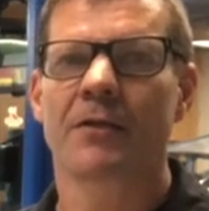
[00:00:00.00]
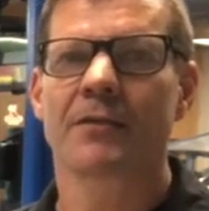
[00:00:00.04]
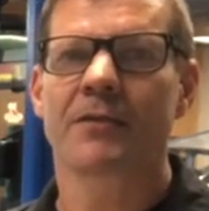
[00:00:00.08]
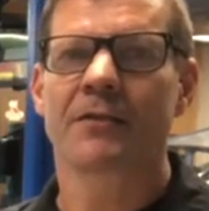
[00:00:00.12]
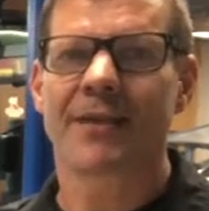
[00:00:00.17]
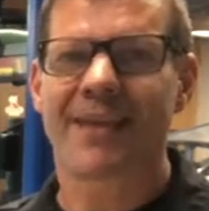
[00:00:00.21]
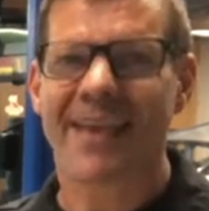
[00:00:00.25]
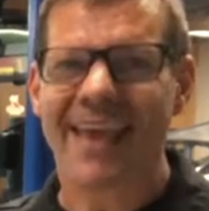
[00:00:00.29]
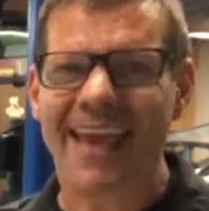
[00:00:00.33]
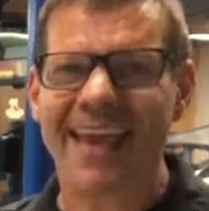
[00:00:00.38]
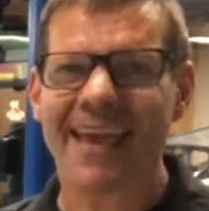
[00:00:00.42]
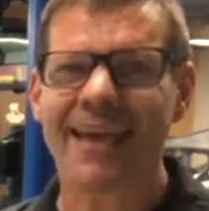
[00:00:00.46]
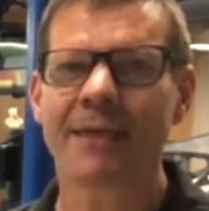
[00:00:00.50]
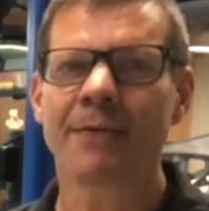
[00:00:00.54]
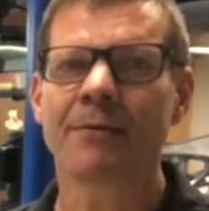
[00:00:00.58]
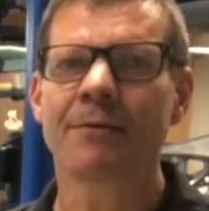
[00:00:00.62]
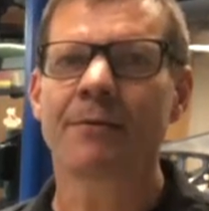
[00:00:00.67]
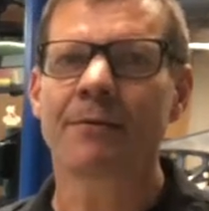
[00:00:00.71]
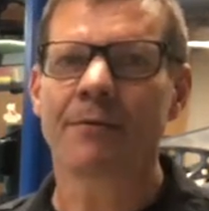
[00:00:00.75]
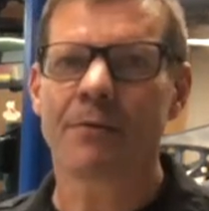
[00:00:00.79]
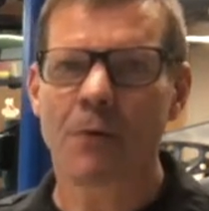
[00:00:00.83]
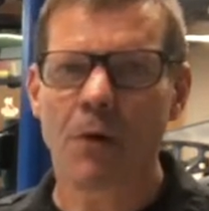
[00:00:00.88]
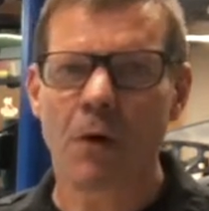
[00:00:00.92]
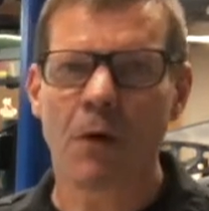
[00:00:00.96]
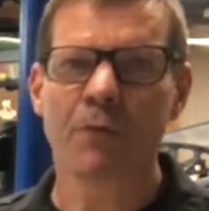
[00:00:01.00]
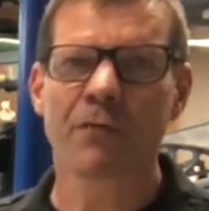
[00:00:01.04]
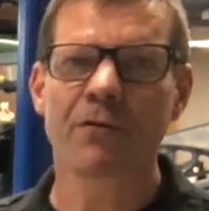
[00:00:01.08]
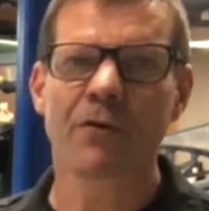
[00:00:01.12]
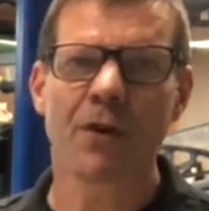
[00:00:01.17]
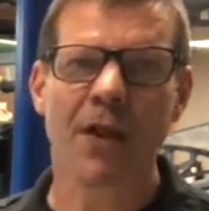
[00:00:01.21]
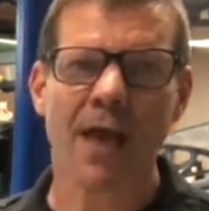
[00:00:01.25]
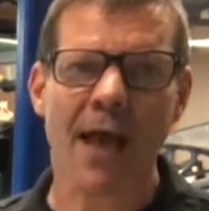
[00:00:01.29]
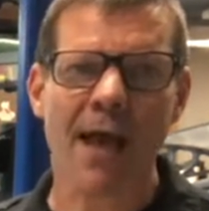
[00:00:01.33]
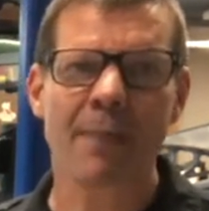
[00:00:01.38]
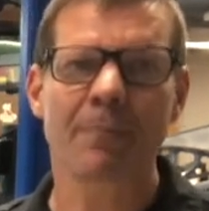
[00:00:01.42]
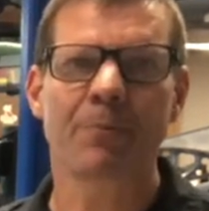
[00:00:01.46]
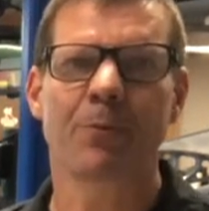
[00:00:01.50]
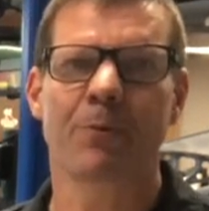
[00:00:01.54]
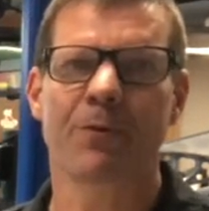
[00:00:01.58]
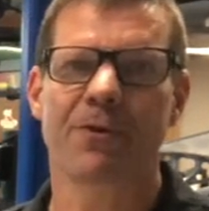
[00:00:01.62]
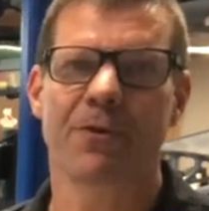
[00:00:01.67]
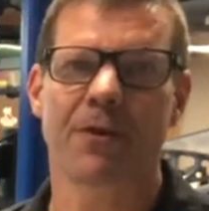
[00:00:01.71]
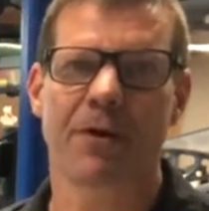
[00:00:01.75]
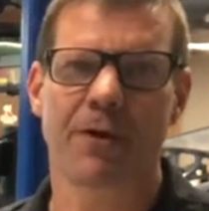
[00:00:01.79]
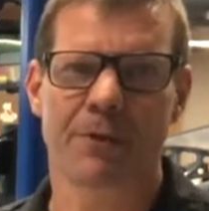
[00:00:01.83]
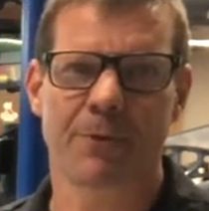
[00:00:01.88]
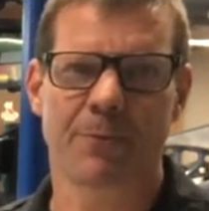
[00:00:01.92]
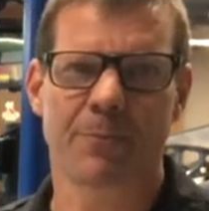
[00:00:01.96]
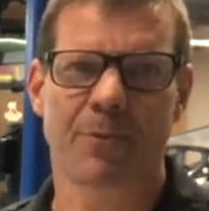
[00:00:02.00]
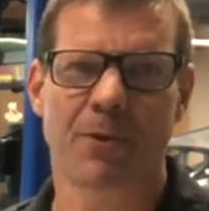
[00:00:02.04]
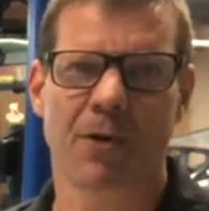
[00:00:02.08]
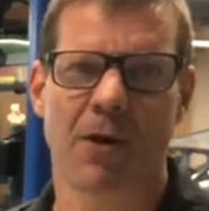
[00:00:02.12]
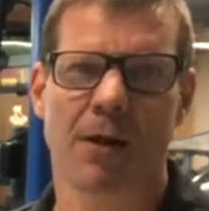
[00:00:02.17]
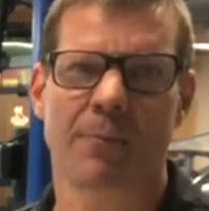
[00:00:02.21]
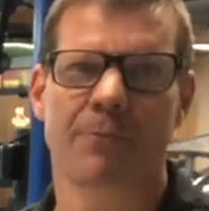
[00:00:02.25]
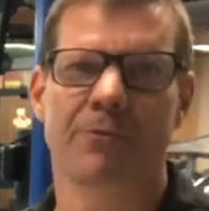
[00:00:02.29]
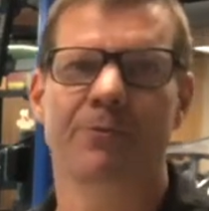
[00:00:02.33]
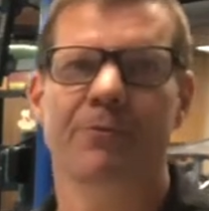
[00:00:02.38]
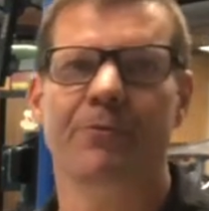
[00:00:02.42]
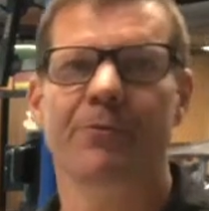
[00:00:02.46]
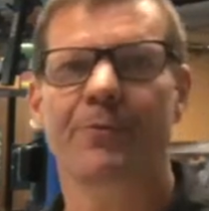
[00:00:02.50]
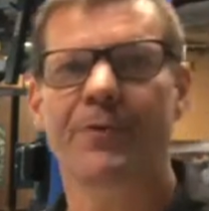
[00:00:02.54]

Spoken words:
can overlap with other problems,